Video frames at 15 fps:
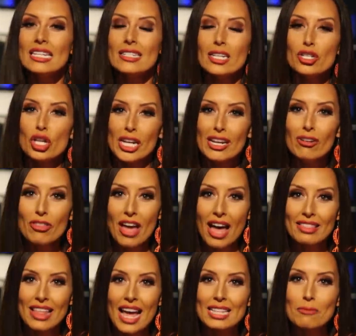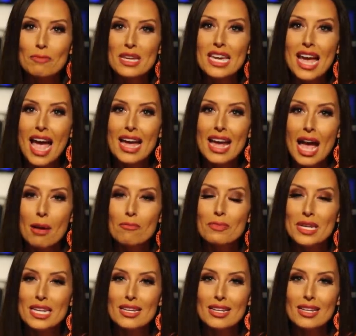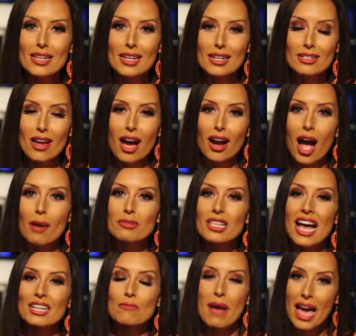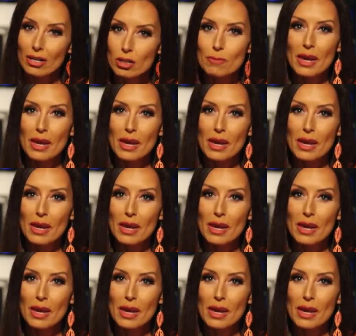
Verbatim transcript: Did you hear that? That's B A M B E E dot com slash matters.